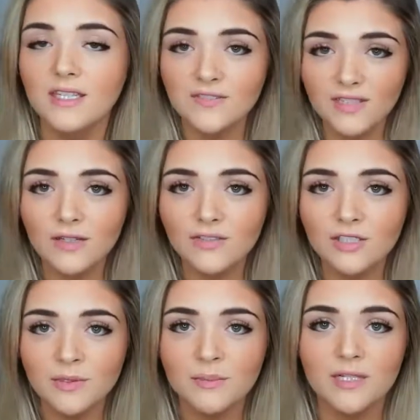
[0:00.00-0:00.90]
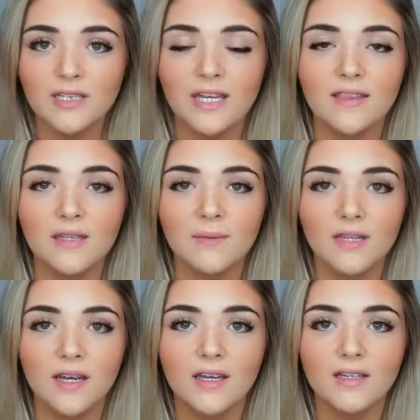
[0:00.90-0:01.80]
this video is gonna be pretty lengthy
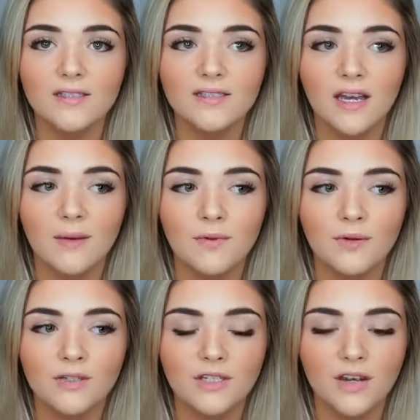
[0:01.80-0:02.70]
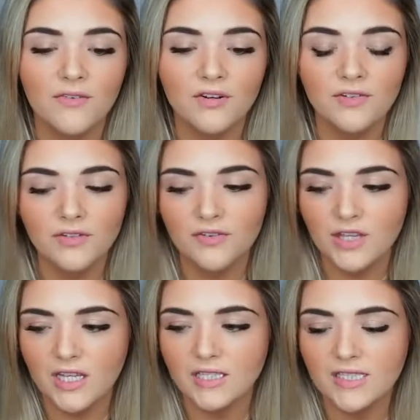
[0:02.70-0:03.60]
because I'm going to cover a few different
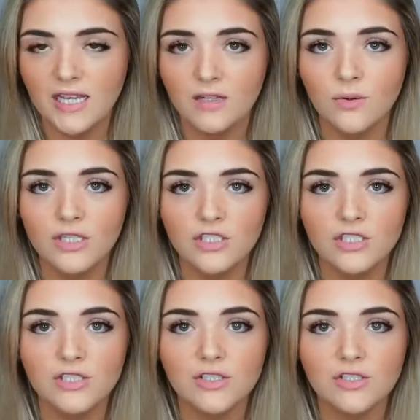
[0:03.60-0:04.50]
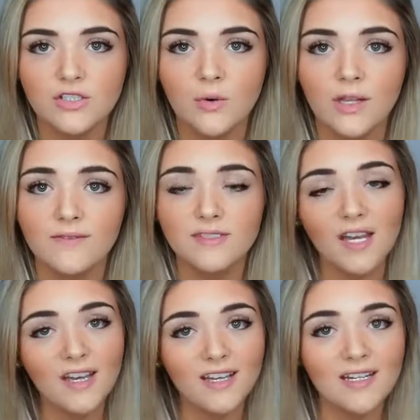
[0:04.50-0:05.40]
things and questions. So what I've
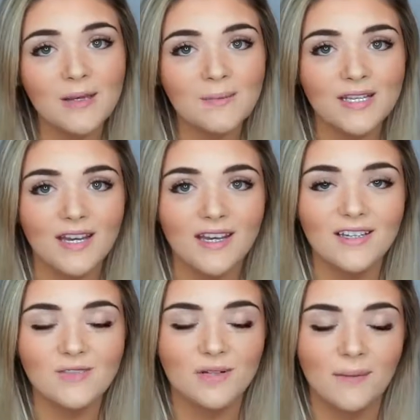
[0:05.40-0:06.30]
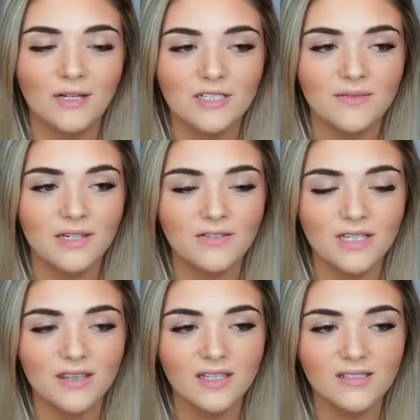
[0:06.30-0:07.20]
done, because when I'm watching videos
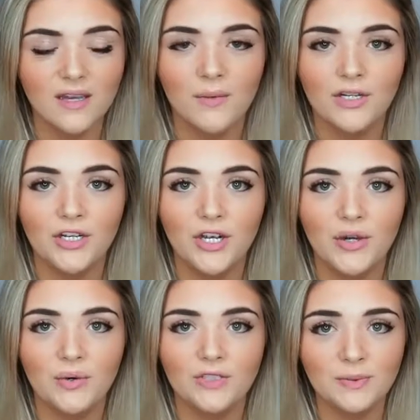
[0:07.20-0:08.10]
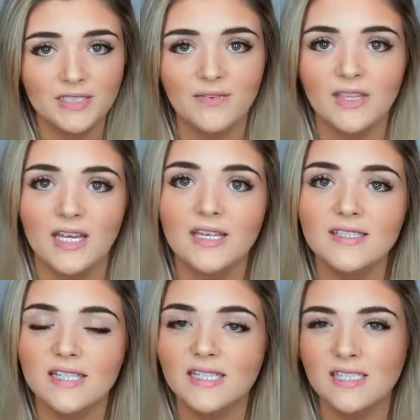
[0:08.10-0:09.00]
like this, I wanna know specific
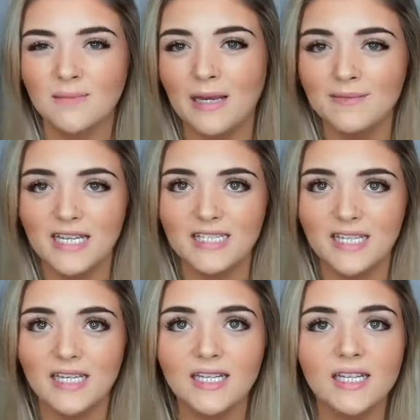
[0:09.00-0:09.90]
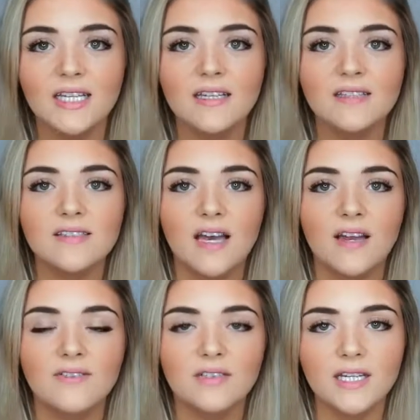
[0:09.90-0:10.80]
things and sometimes that's it, is
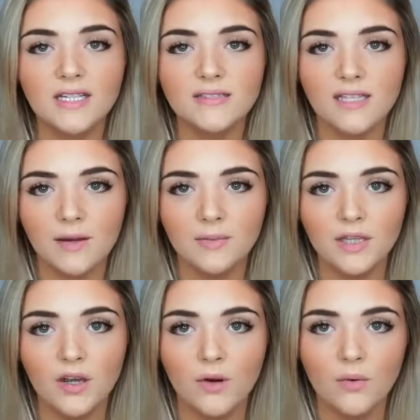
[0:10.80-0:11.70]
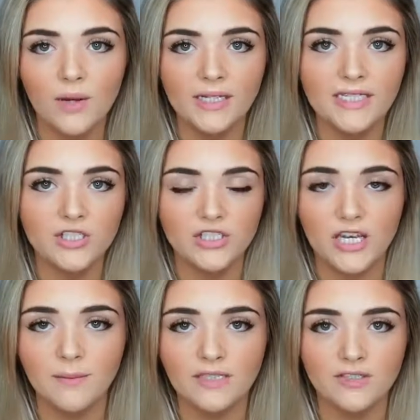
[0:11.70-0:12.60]
I've linked down below when each
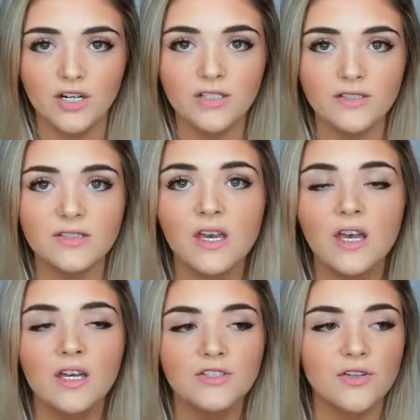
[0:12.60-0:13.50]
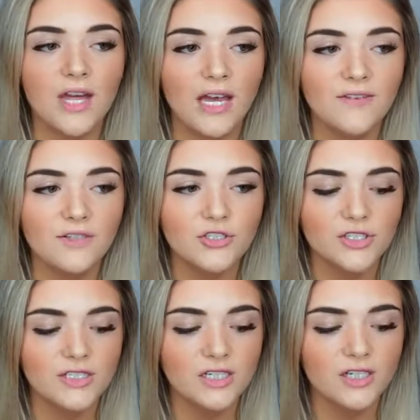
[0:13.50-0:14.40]
segment starts so that if you're
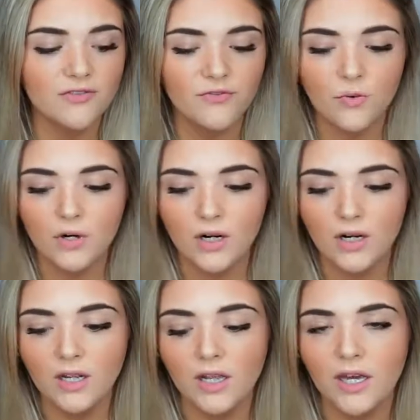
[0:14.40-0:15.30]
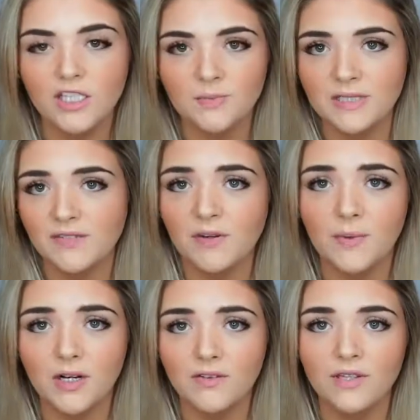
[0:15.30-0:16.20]
just here for a
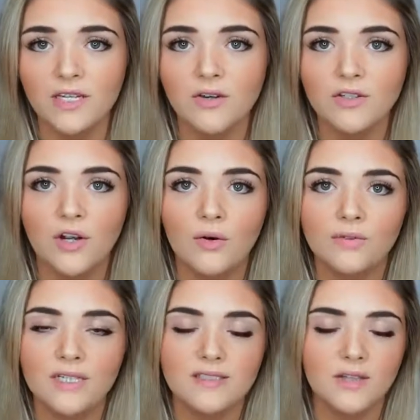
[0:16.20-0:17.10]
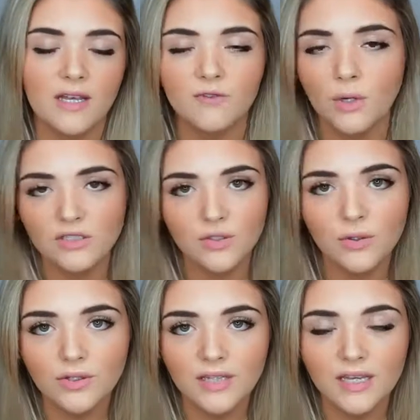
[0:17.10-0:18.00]
specific part of the video, you don't necessarily have to watch the
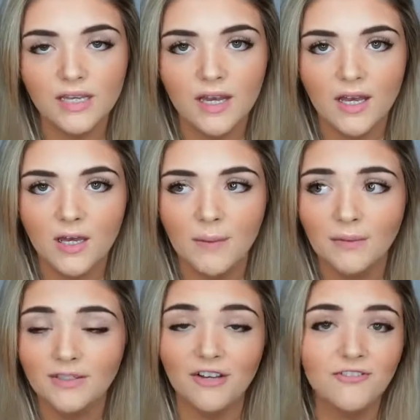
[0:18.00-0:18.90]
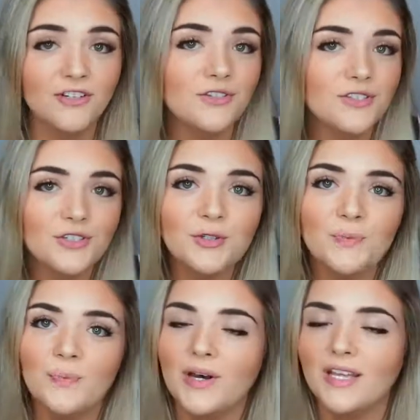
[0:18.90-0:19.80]
whole thing. Um, I would love for you
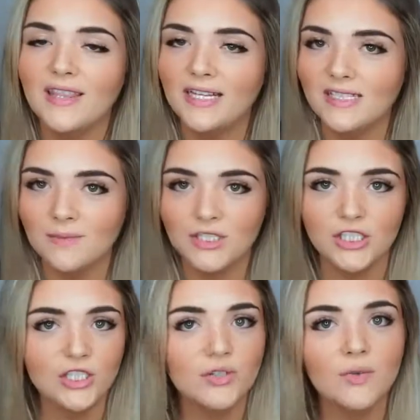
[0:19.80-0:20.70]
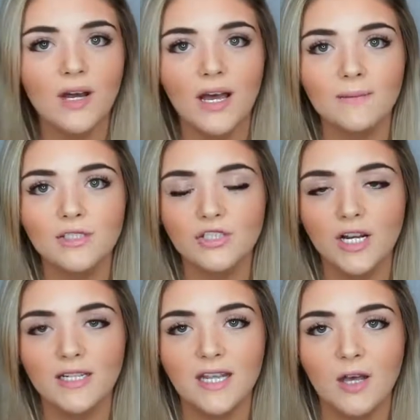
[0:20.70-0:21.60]
to, but that's up to you. I'm just
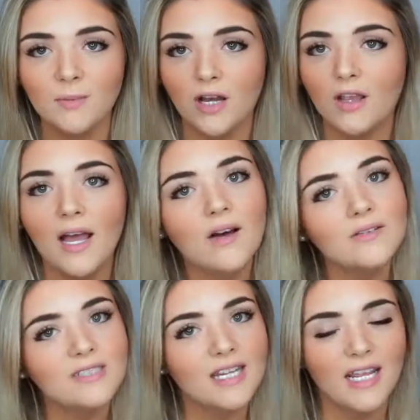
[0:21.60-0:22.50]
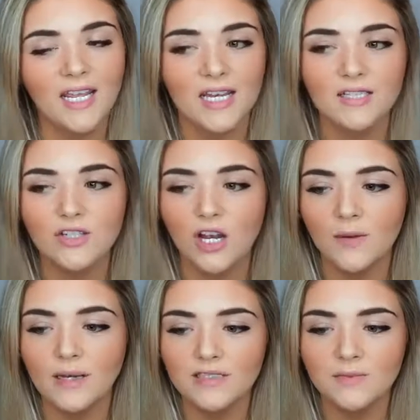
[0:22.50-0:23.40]
trying to help y'all out and
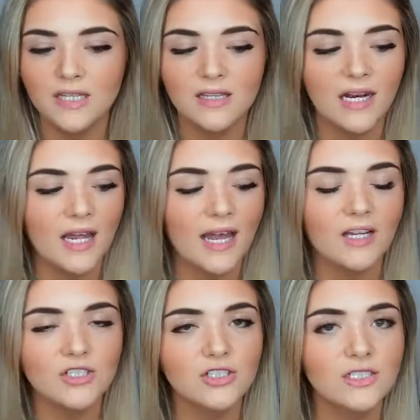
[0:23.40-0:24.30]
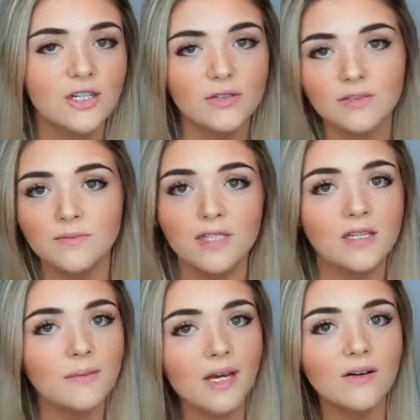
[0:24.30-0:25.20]
talk about something that I actually know
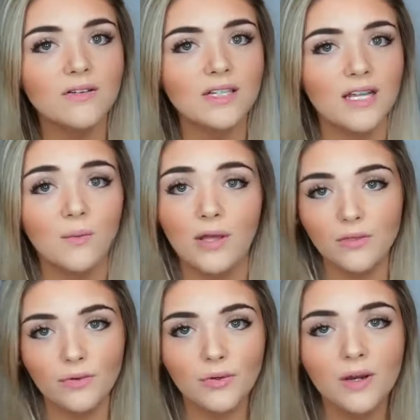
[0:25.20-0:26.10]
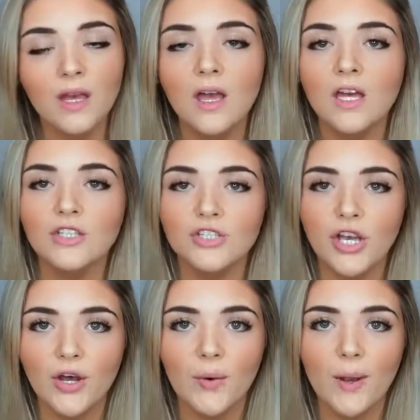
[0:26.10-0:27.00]
something about and went through.
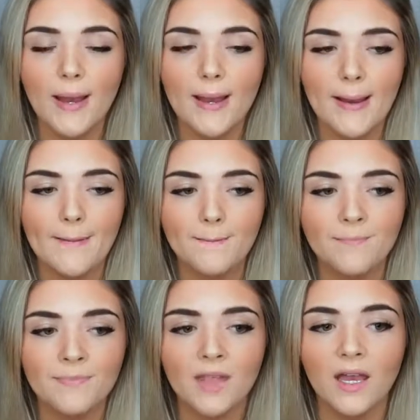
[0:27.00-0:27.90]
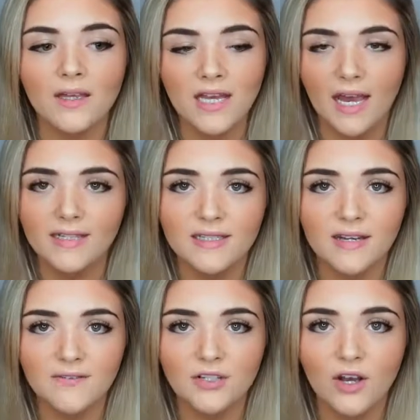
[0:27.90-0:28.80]
So, um, yeah, I did
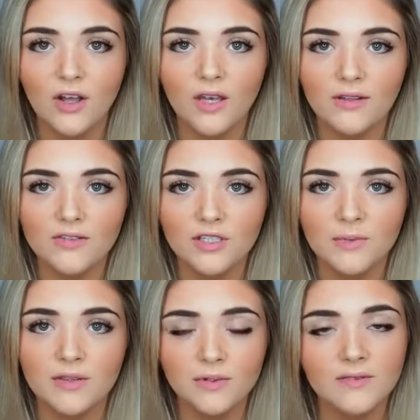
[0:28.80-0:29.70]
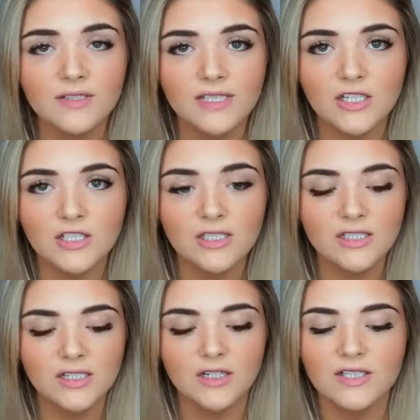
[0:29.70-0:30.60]
that for y'all and there's gonna be three different
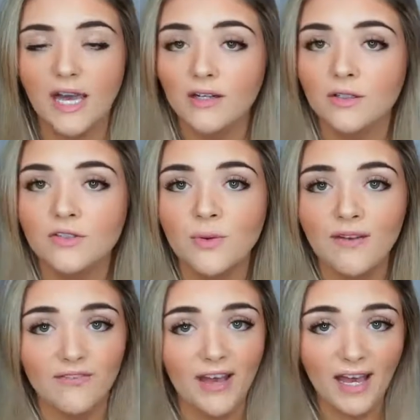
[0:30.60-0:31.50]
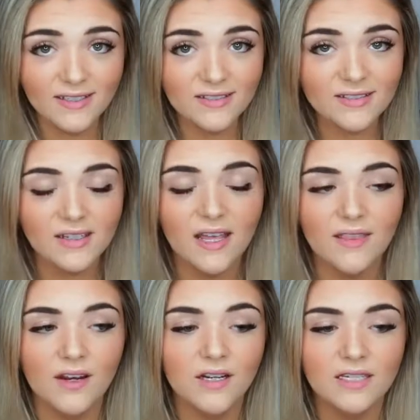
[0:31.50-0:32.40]
sections. There's how to lose weight fast,
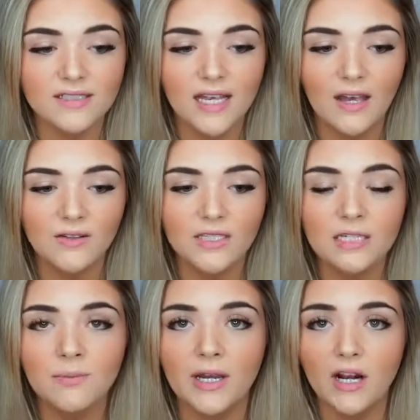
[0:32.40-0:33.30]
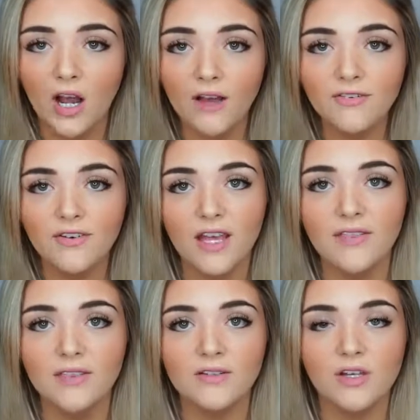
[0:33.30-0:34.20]
there is how to keep weight off,
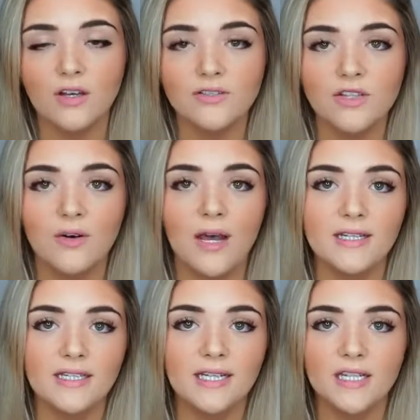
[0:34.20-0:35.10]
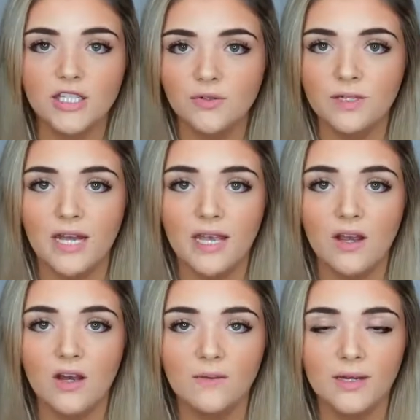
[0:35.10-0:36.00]
and then there's also, I did like a
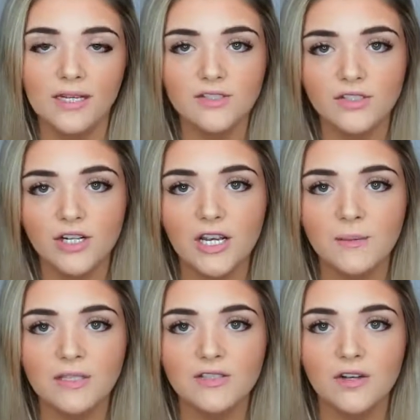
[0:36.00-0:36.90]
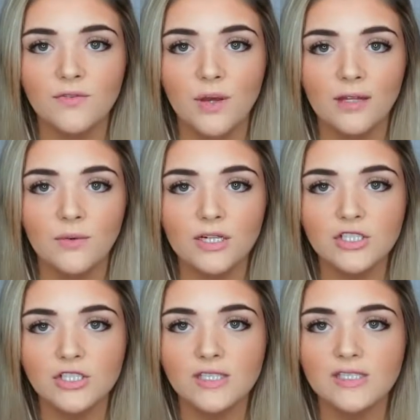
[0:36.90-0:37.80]
Q&A on my Instagram and so if you had
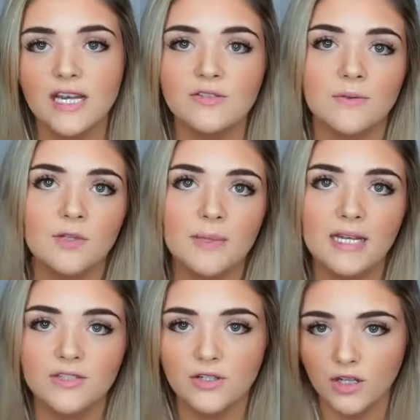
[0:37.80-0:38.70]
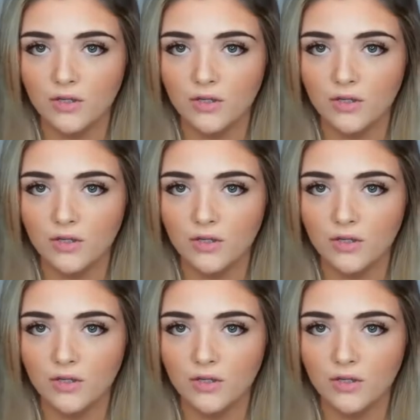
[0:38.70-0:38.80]
questions, that's where I'm gonna be answering